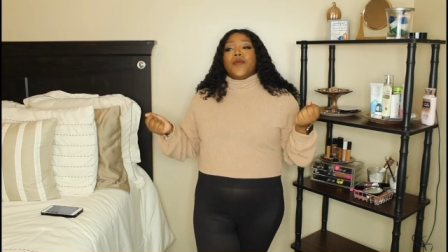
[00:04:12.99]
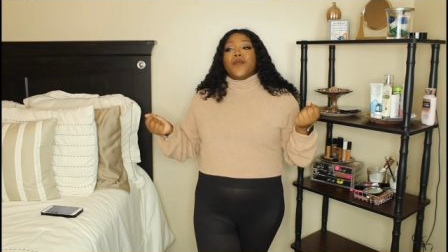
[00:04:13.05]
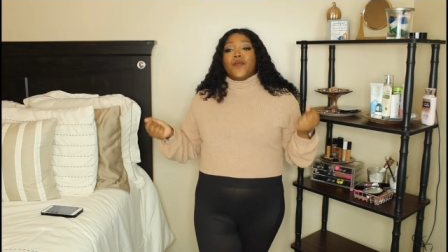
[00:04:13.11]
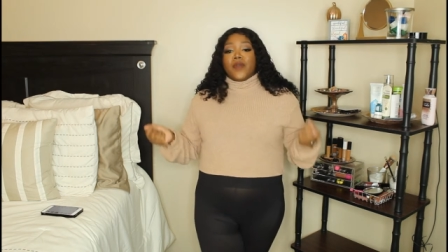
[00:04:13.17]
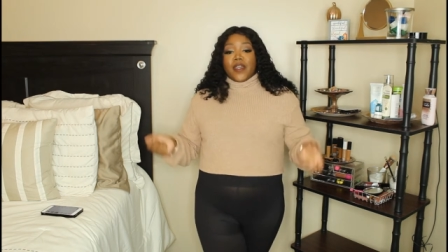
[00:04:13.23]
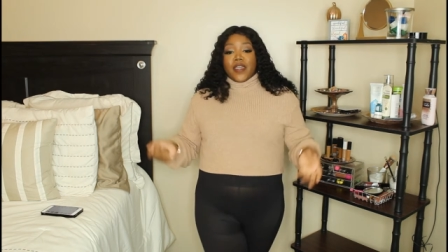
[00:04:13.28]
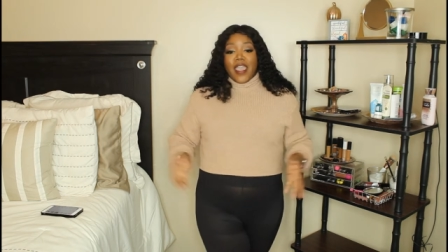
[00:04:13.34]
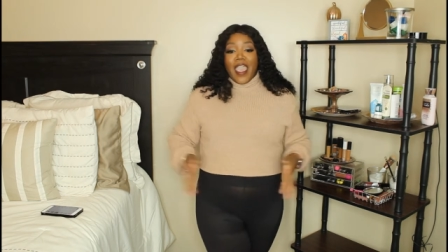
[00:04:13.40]

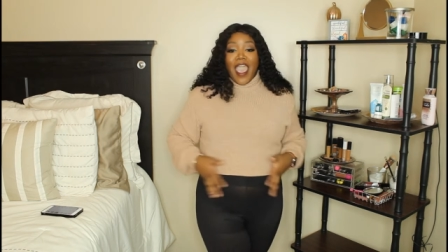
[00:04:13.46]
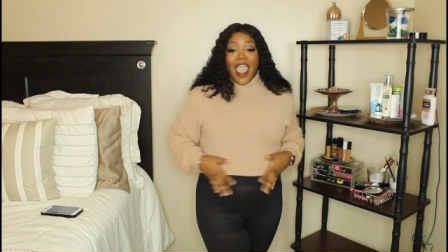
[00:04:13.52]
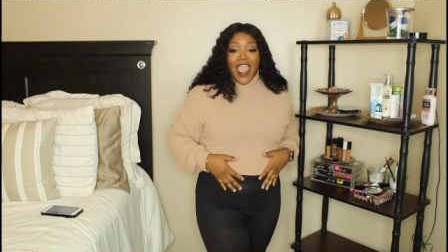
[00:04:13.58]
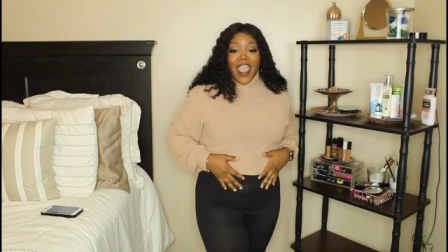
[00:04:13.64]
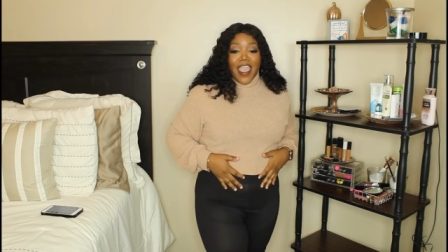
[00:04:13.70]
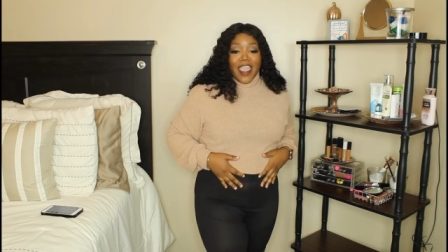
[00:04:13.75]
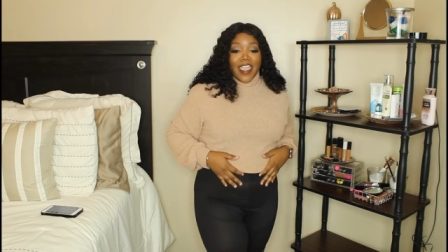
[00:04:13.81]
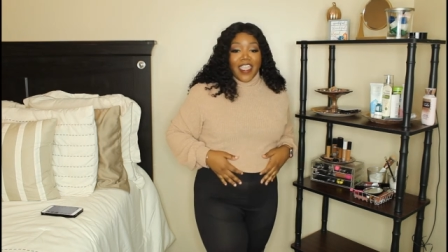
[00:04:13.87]
But
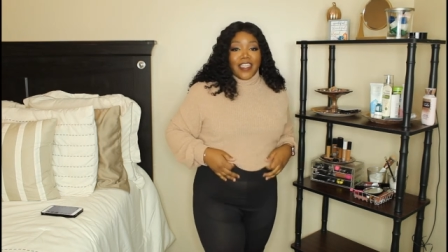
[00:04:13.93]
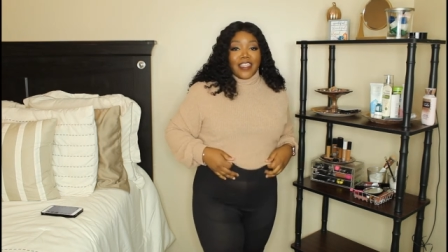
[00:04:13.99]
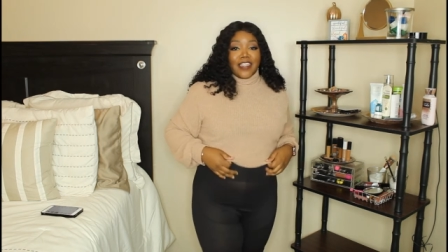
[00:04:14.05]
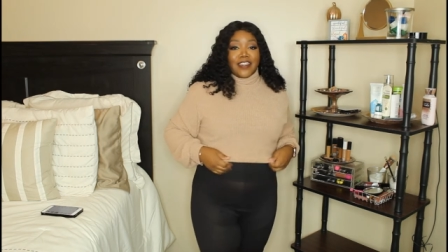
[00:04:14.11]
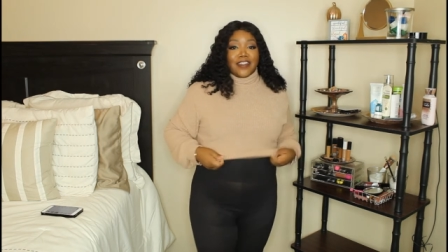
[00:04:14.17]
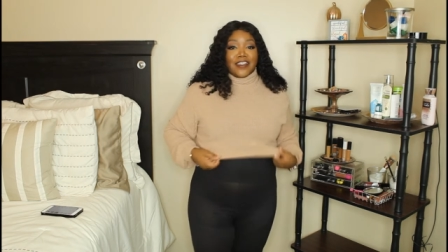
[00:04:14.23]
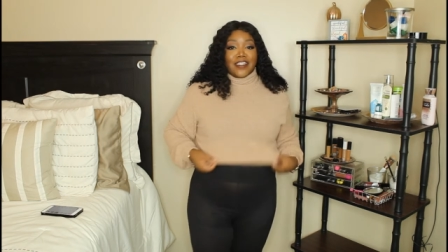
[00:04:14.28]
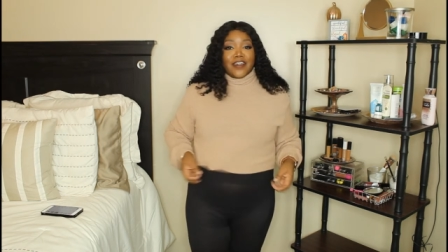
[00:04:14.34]
I
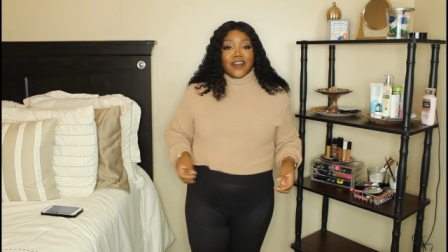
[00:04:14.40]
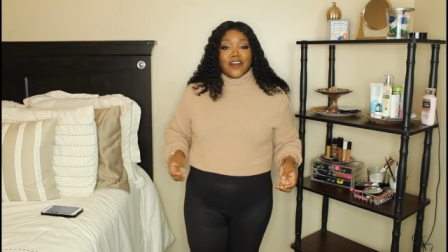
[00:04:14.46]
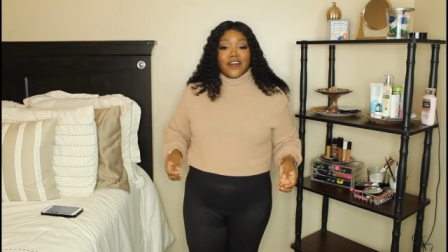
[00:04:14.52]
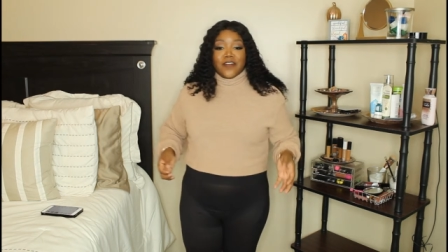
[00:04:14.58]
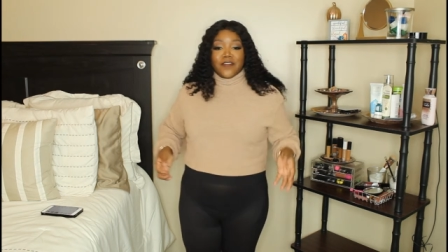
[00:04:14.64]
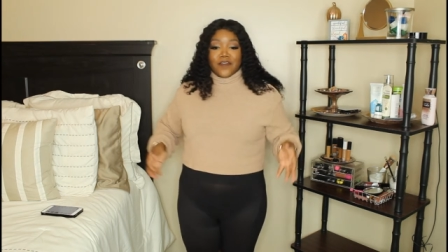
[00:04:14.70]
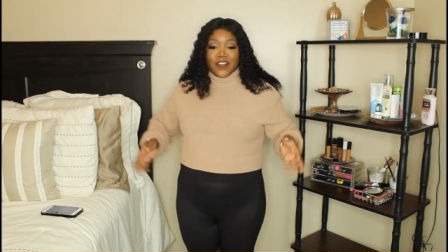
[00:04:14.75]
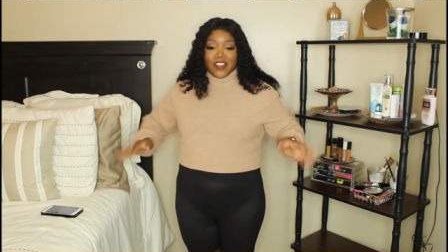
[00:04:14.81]

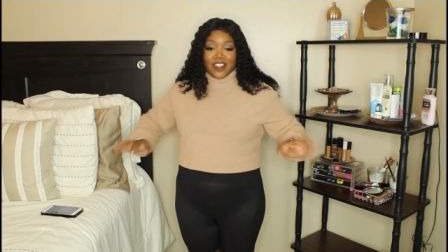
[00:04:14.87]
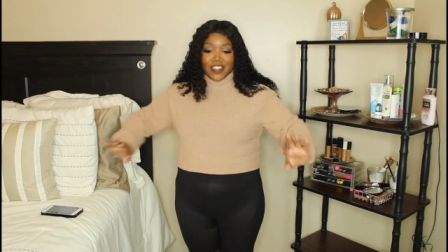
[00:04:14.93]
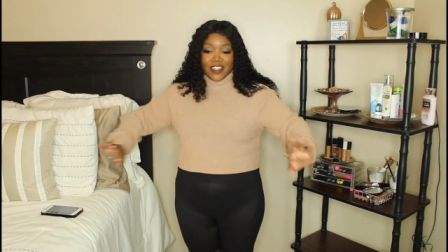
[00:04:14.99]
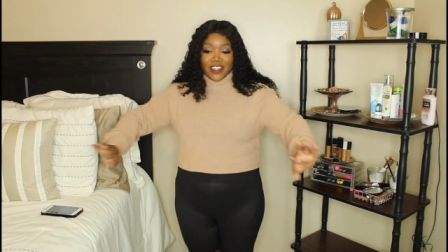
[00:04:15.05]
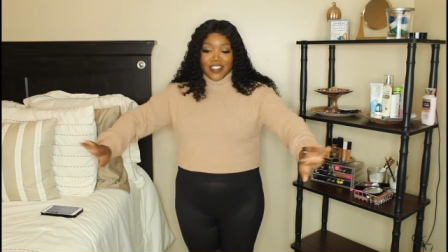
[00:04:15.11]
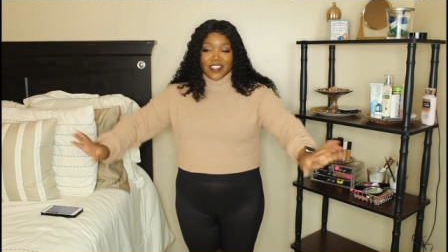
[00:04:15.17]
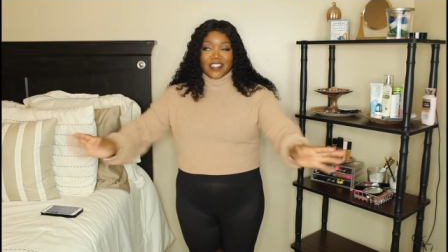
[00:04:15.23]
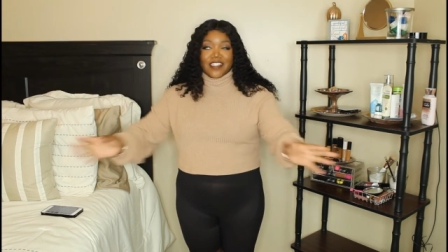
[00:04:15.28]
love
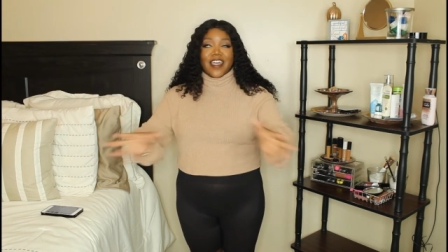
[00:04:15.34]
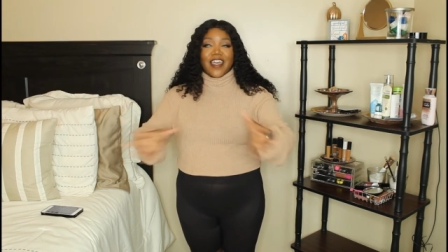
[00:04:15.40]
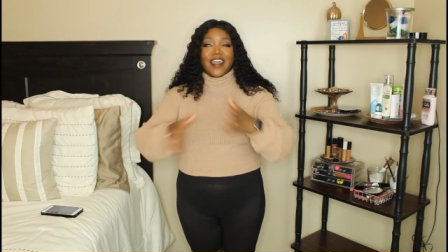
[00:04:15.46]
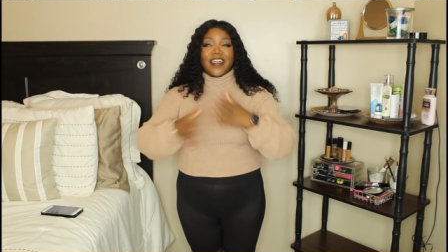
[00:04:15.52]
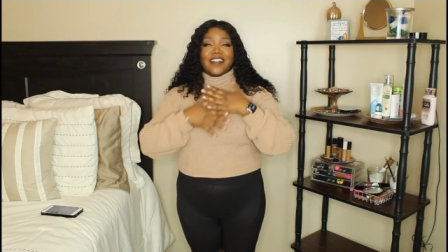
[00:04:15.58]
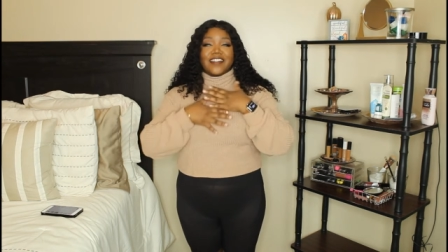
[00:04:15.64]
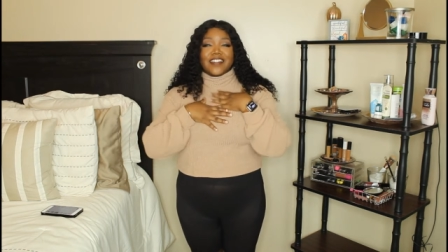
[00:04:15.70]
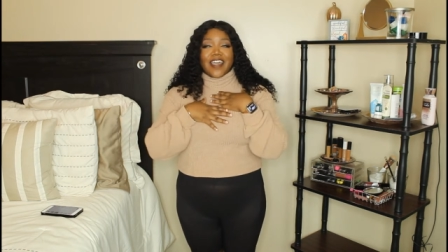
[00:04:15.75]
this
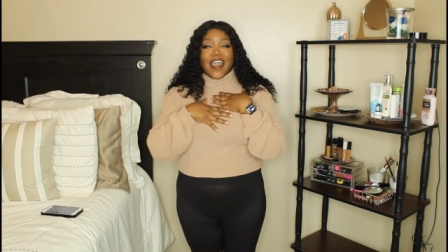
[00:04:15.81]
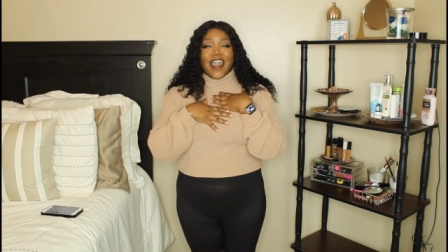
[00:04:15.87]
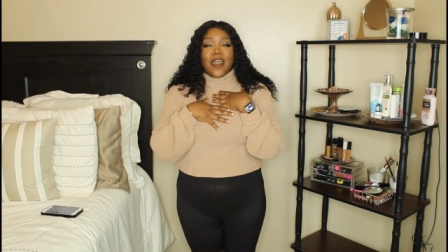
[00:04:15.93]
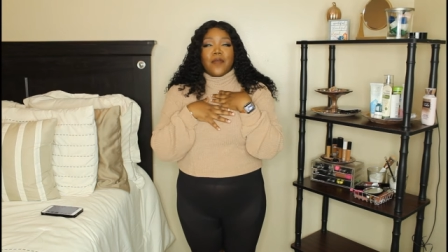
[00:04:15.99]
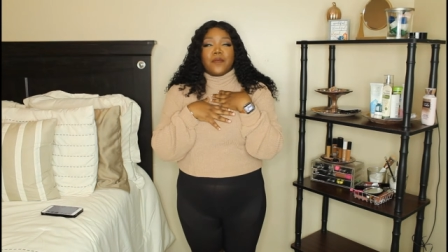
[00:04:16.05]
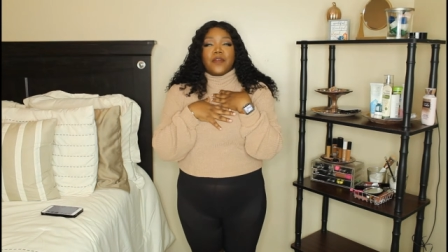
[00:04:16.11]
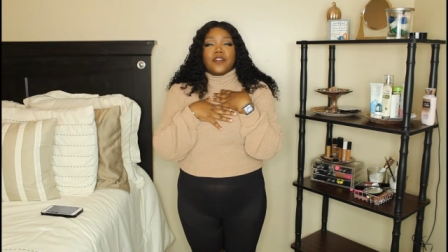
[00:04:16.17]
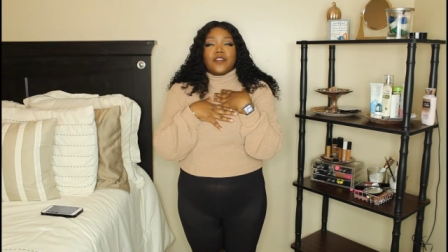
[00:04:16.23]

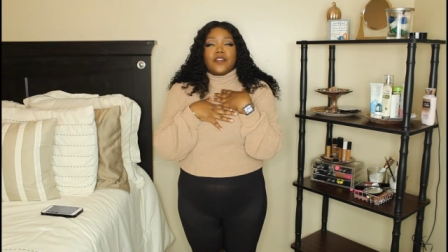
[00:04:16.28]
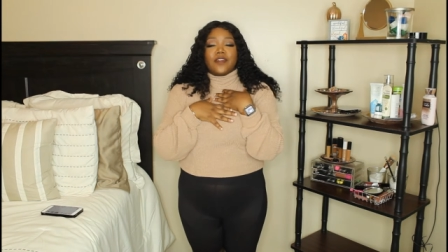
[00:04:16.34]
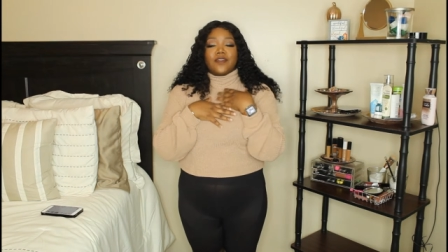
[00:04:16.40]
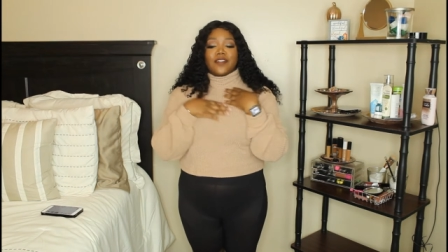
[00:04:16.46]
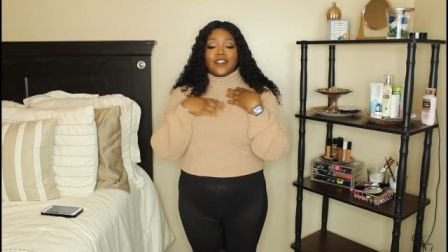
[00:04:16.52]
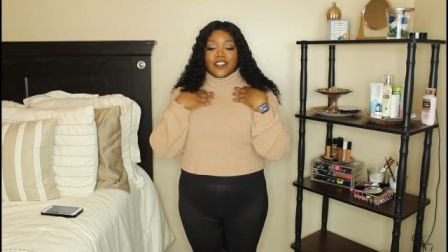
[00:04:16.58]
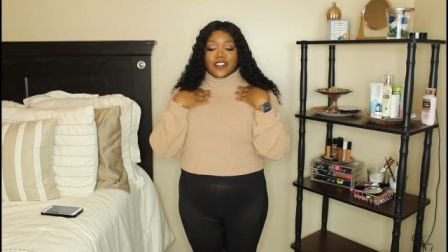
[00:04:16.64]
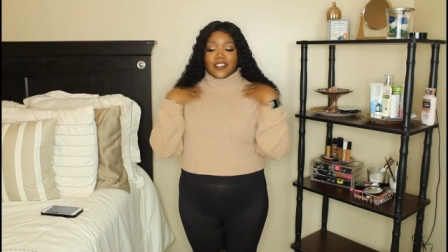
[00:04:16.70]
top. It's so
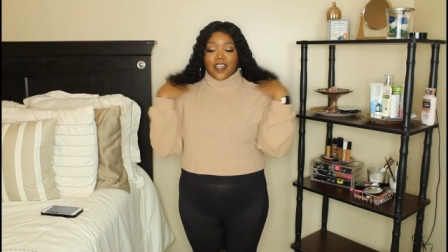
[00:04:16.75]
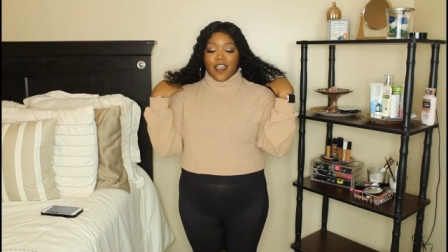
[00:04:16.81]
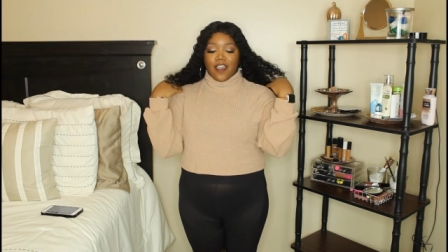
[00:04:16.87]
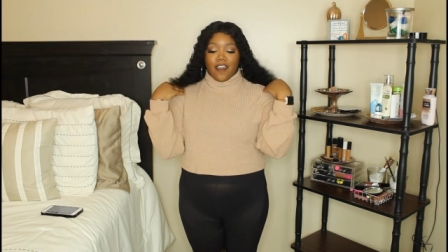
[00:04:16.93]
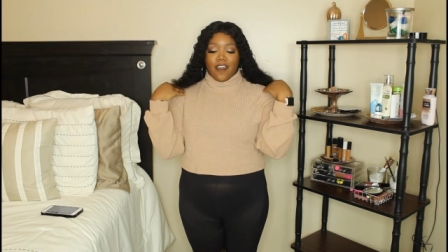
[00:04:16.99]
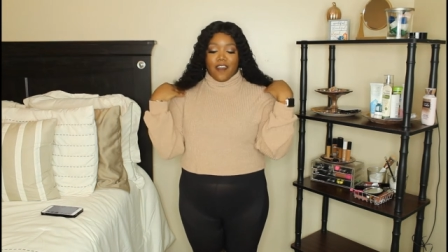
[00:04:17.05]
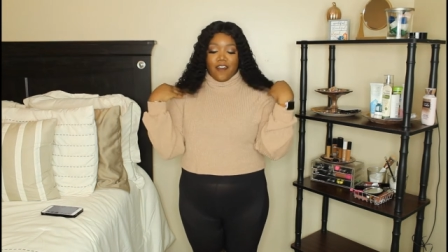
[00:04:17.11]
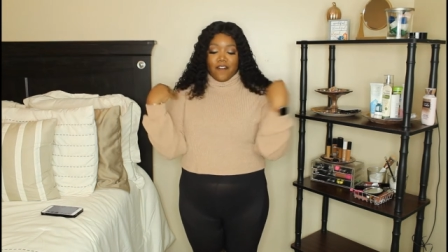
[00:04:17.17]

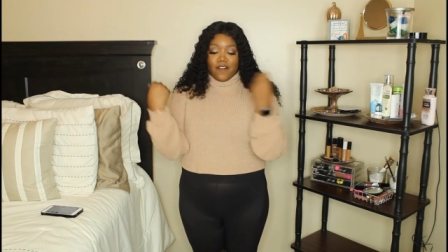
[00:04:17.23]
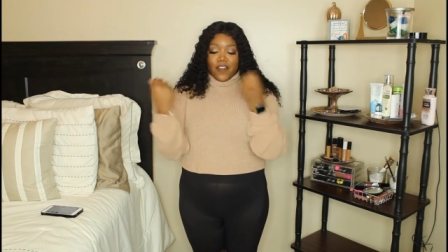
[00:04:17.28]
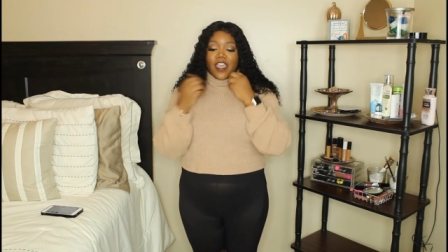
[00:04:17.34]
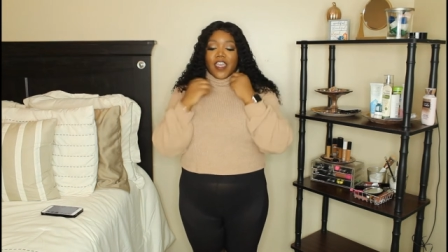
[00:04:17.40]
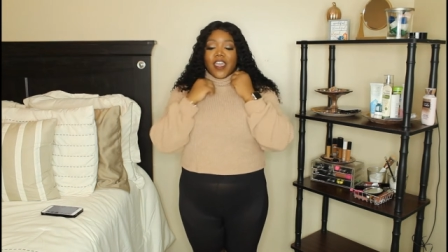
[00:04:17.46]
soft.